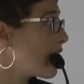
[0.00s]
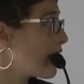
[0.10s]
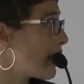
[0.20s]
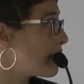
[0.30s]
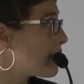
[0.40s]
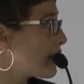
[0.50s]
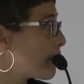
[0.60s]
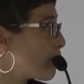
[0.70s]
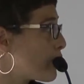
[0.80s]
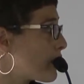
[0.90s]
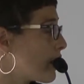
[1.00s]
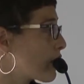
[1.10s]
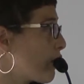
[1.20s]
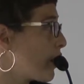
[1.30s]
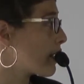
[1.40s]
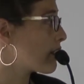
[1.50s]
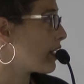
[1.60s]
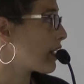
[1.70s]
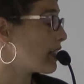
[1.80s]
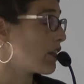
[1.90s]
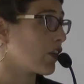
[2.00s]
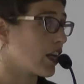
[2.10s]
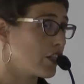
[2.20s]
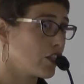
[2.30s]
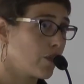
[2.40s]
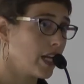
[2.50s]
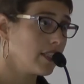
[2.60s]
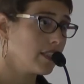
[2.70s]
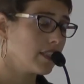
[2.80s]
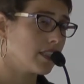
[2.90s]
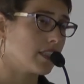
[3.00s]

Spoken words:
90% correct classification rate.